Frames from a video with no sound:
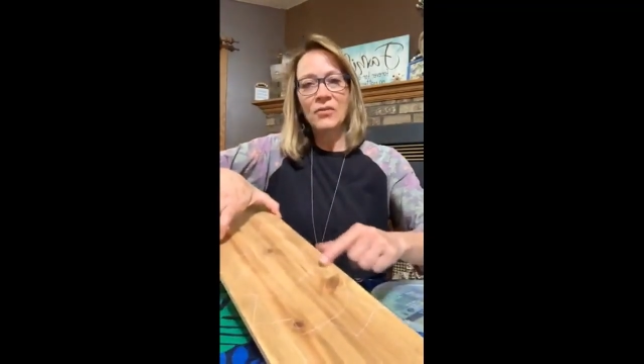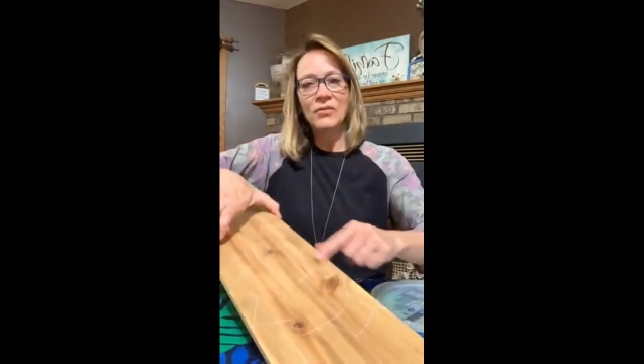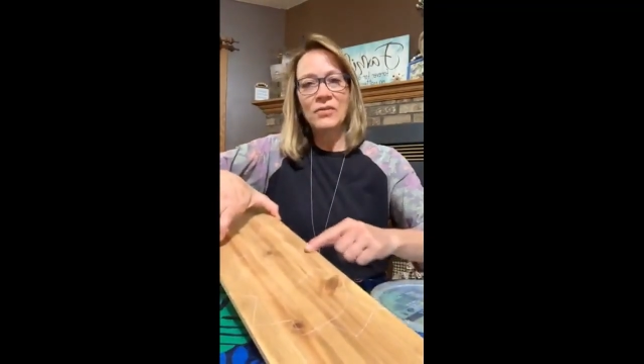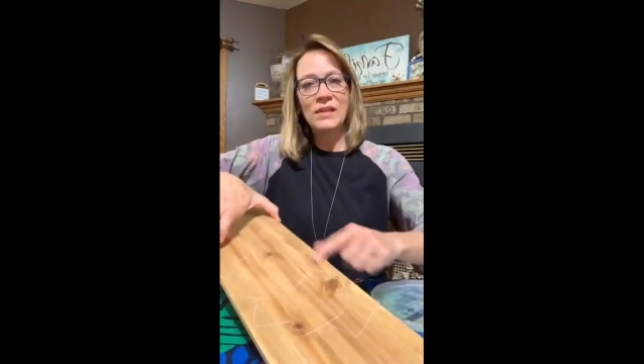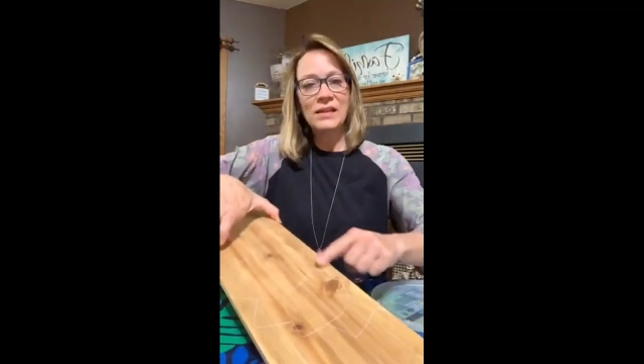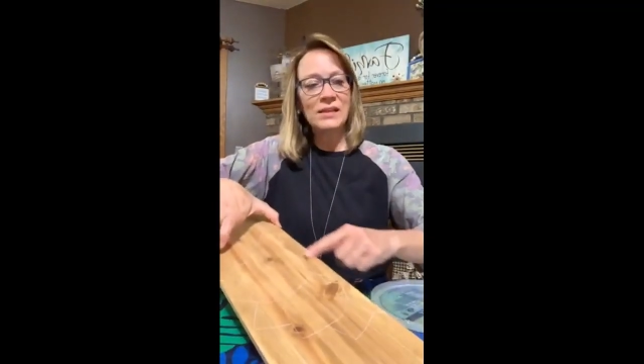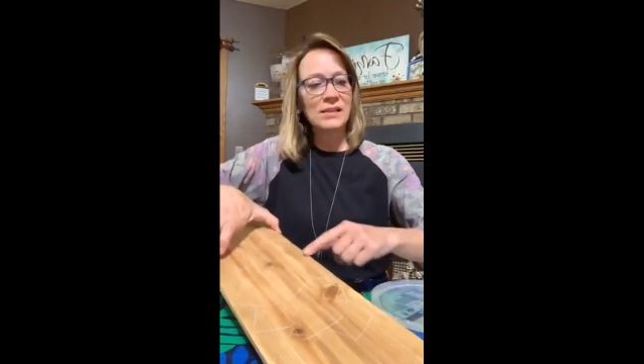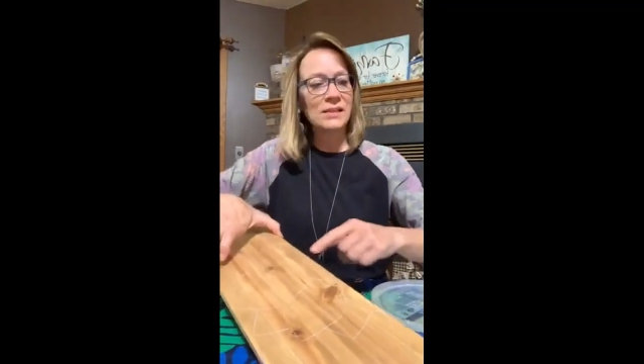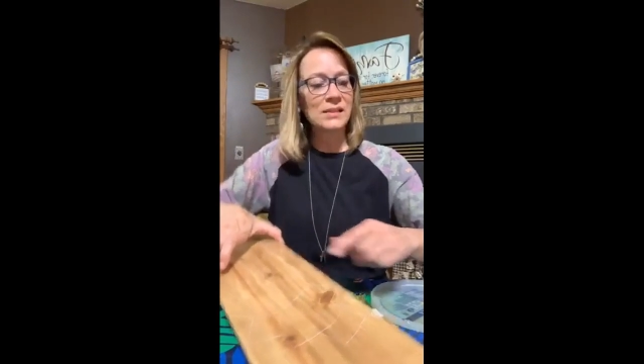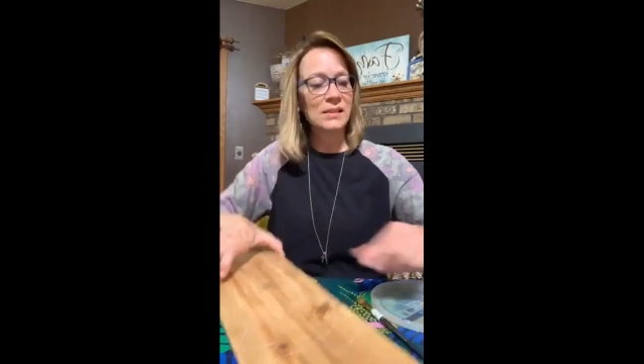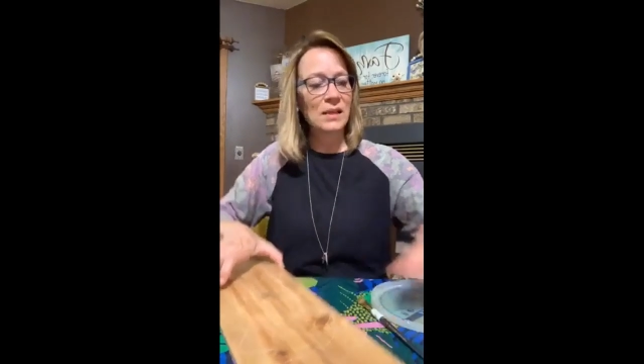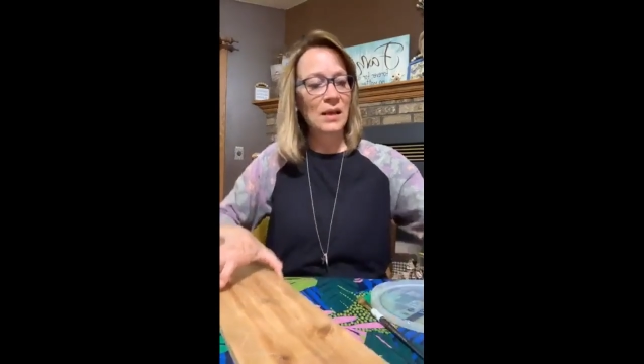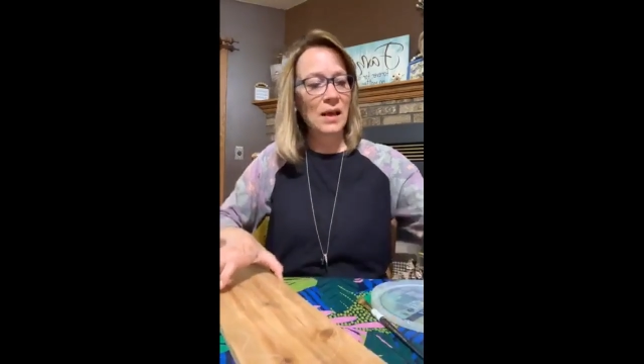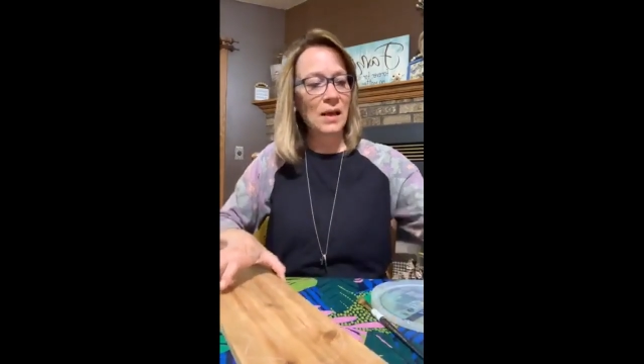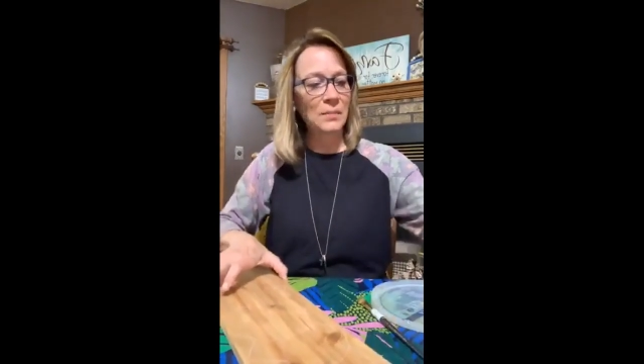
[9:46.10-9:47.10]
this
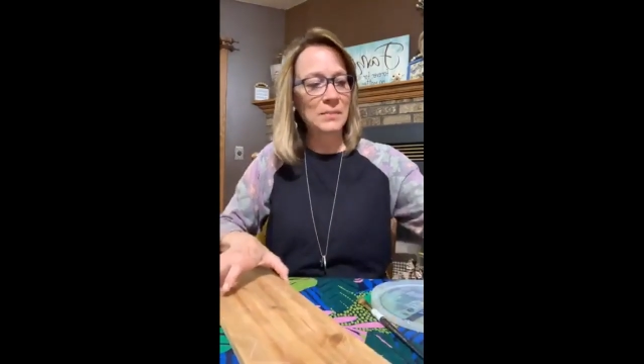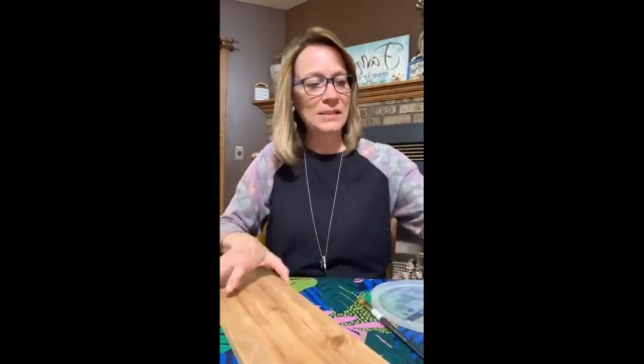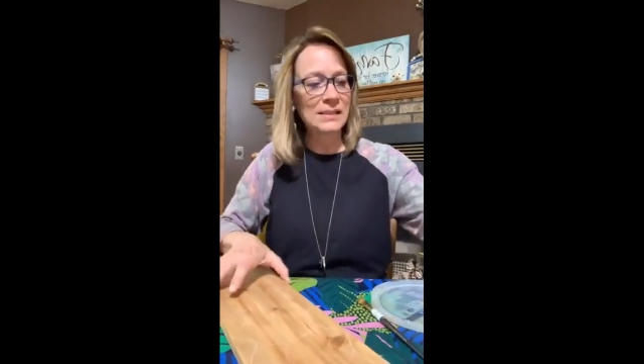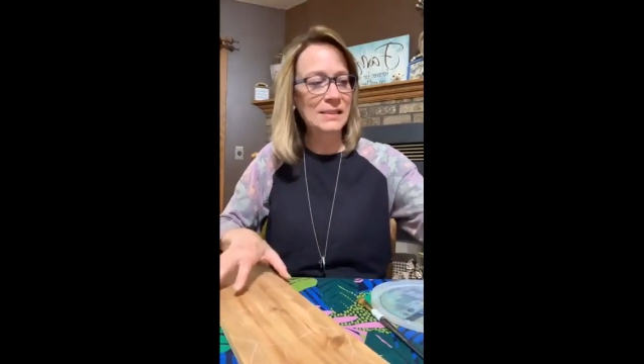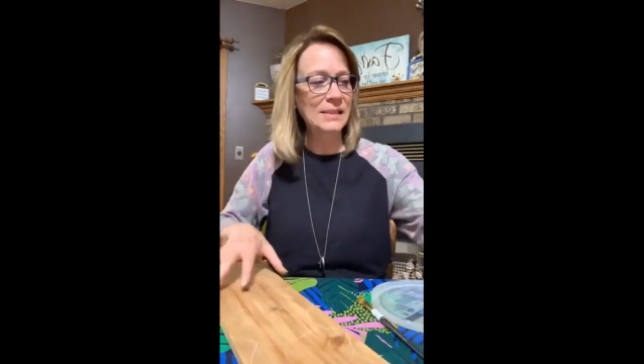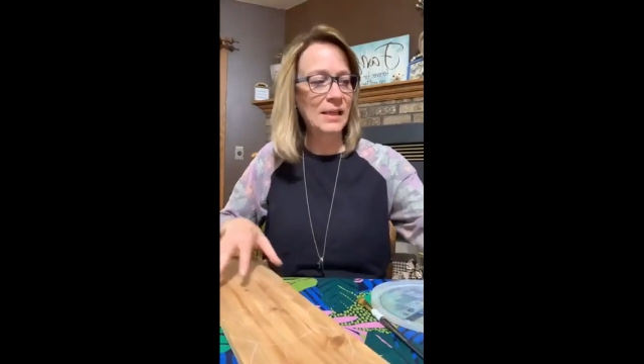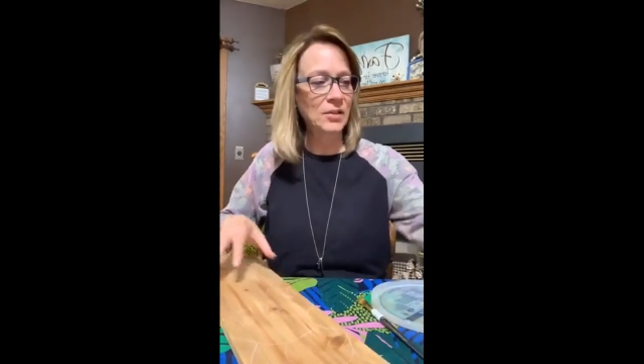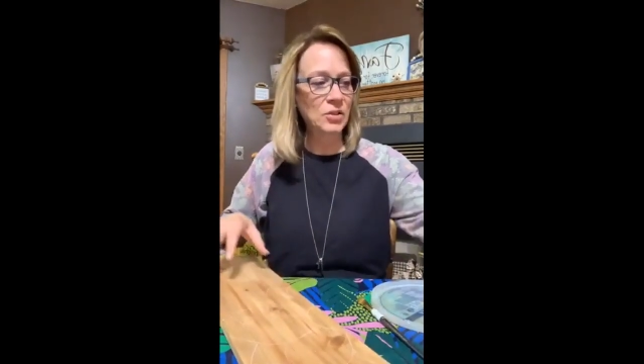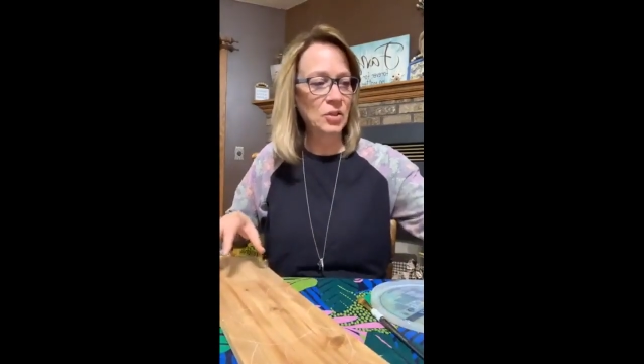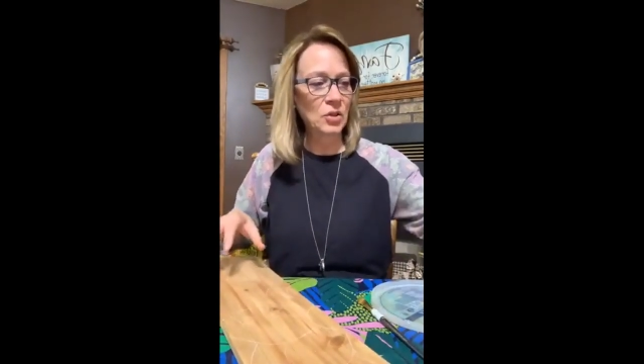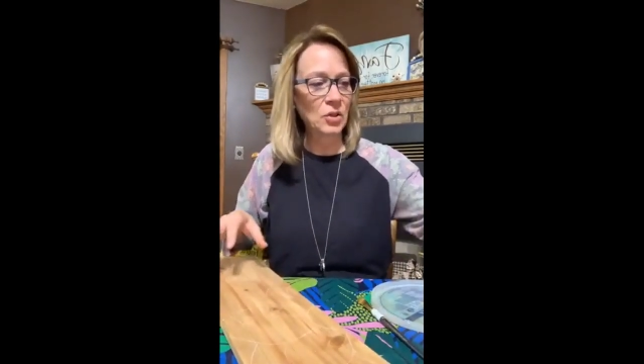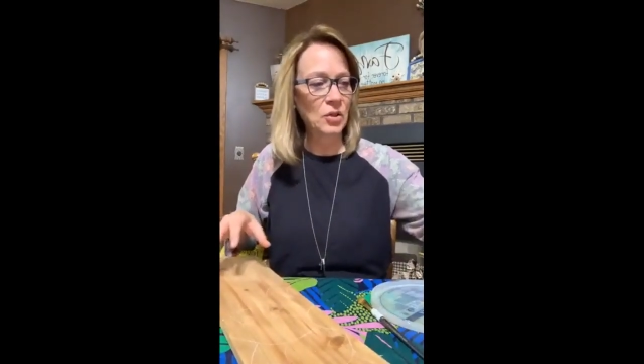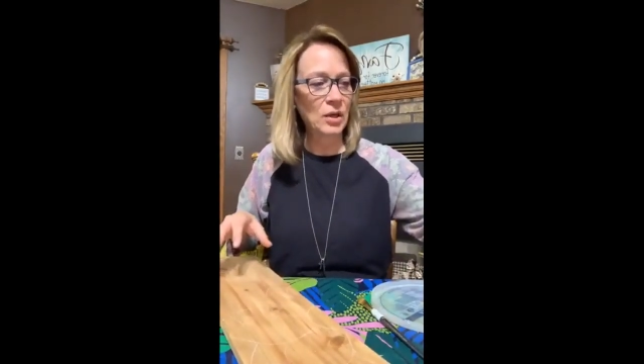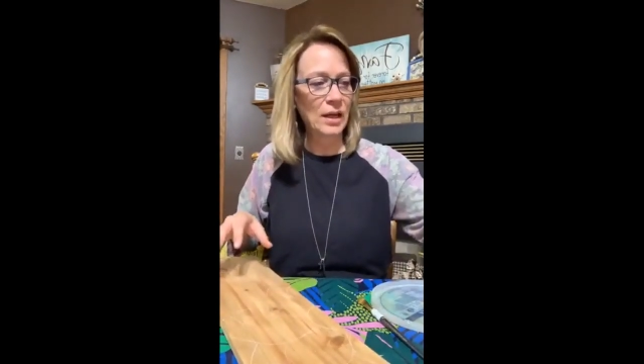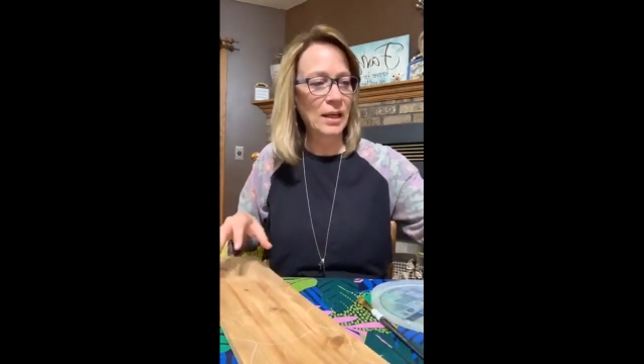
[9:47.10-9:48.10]
um, center,